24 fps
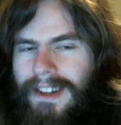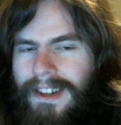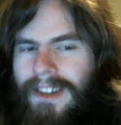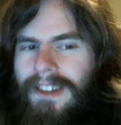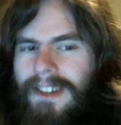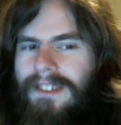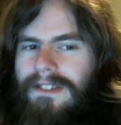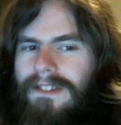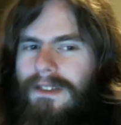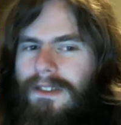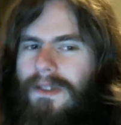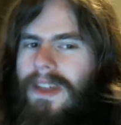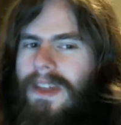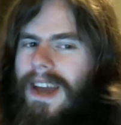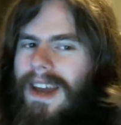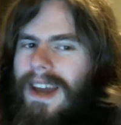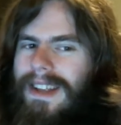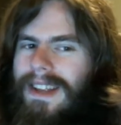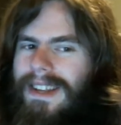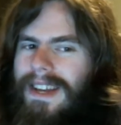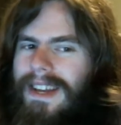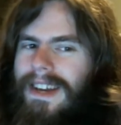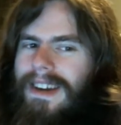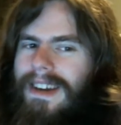So the
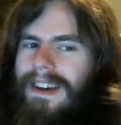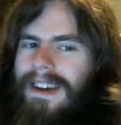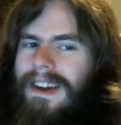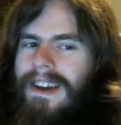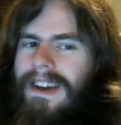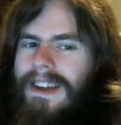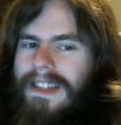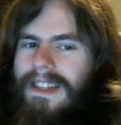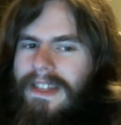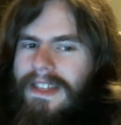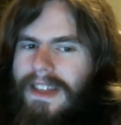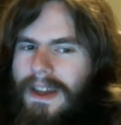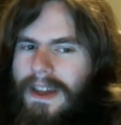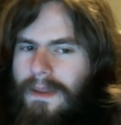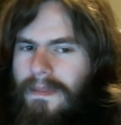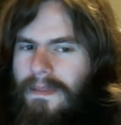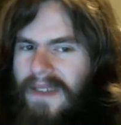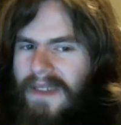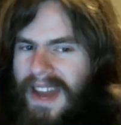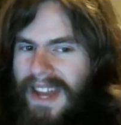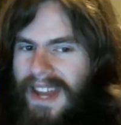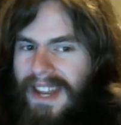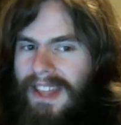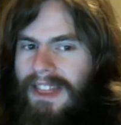idea that
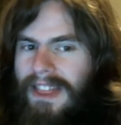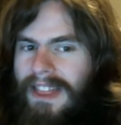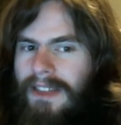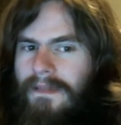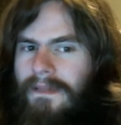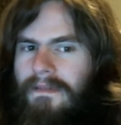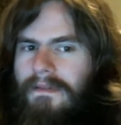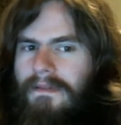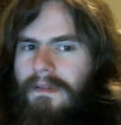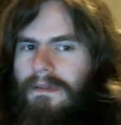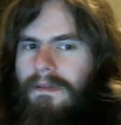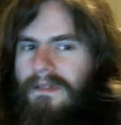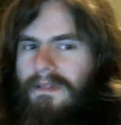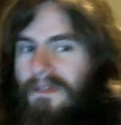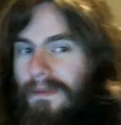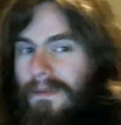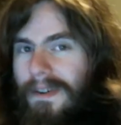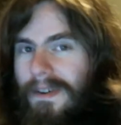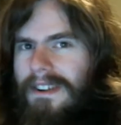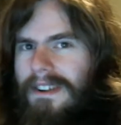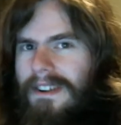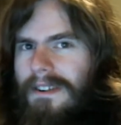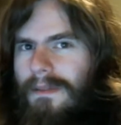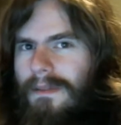banning them from
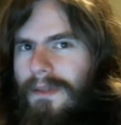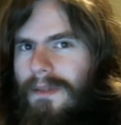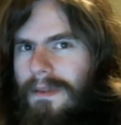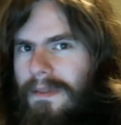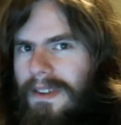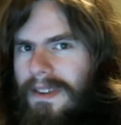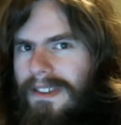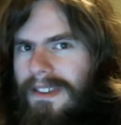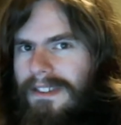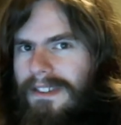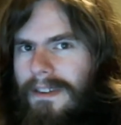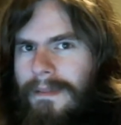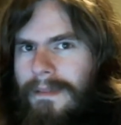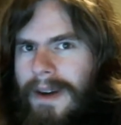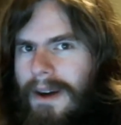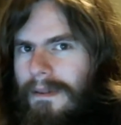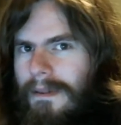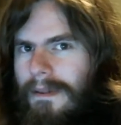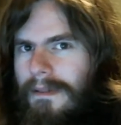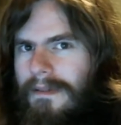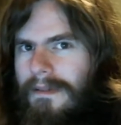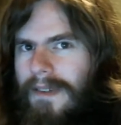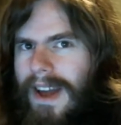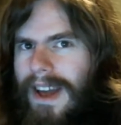Twitter would be somehow
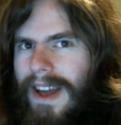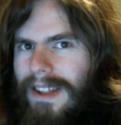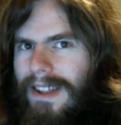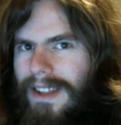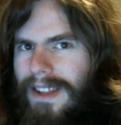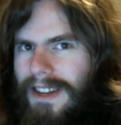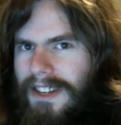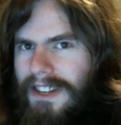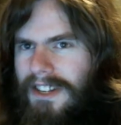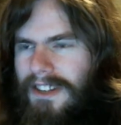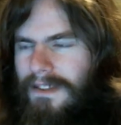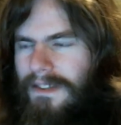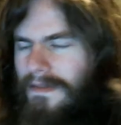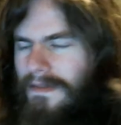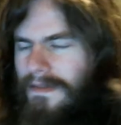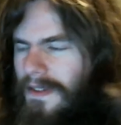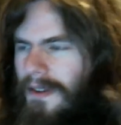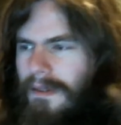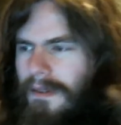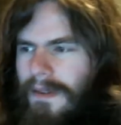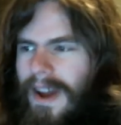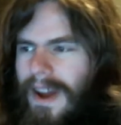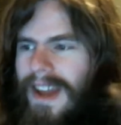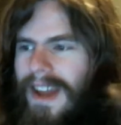a violation of
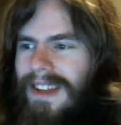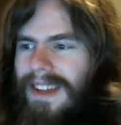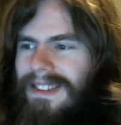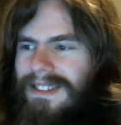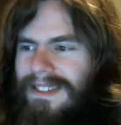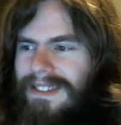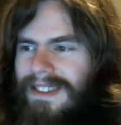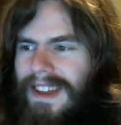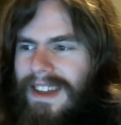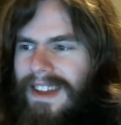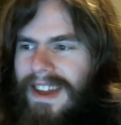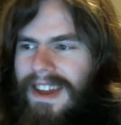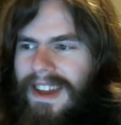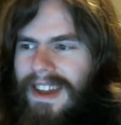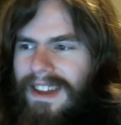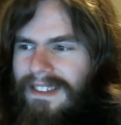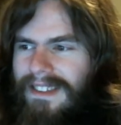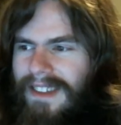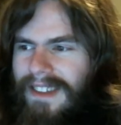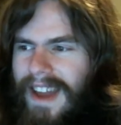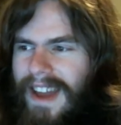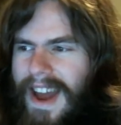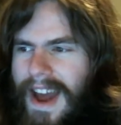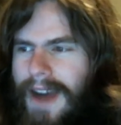their rights
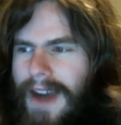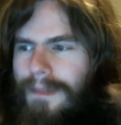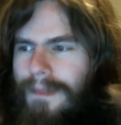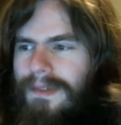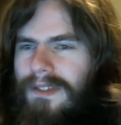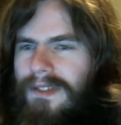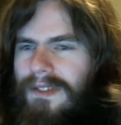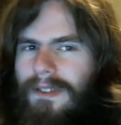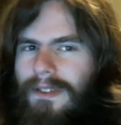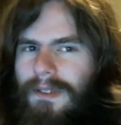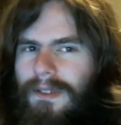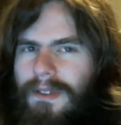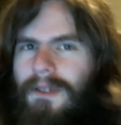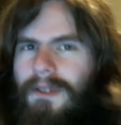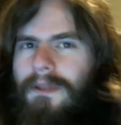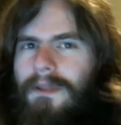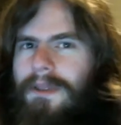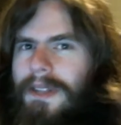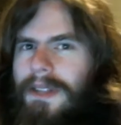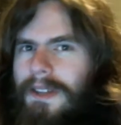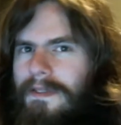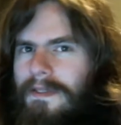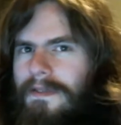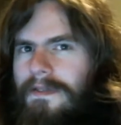is
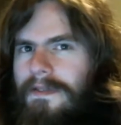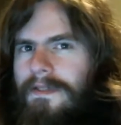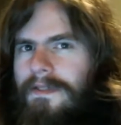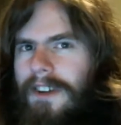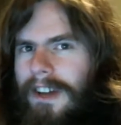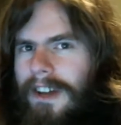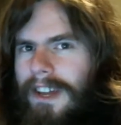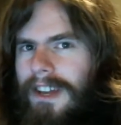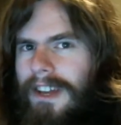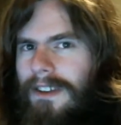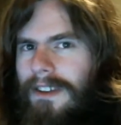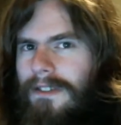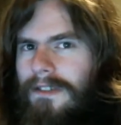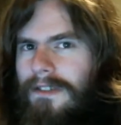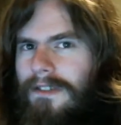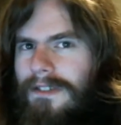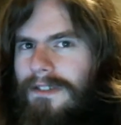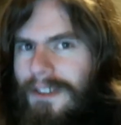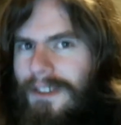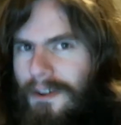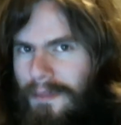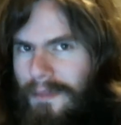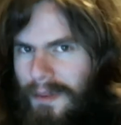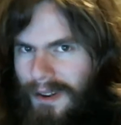absolutely fucking
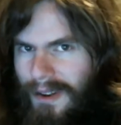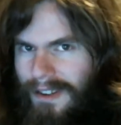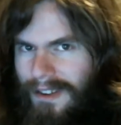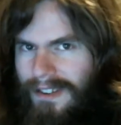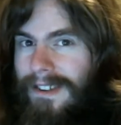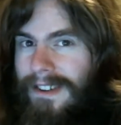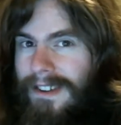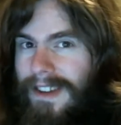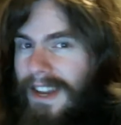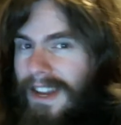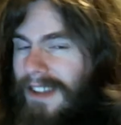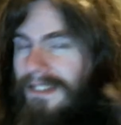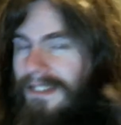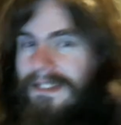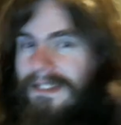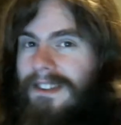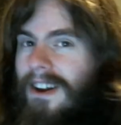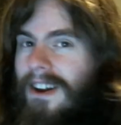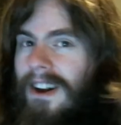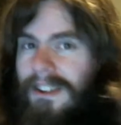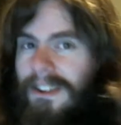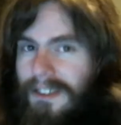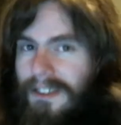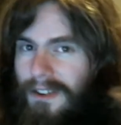stupid. It's
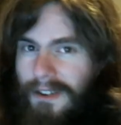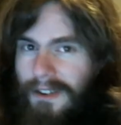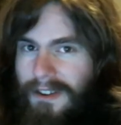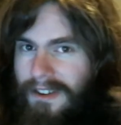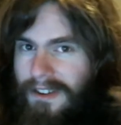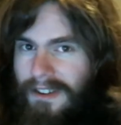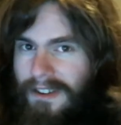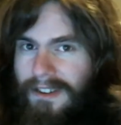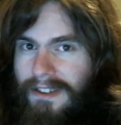not good.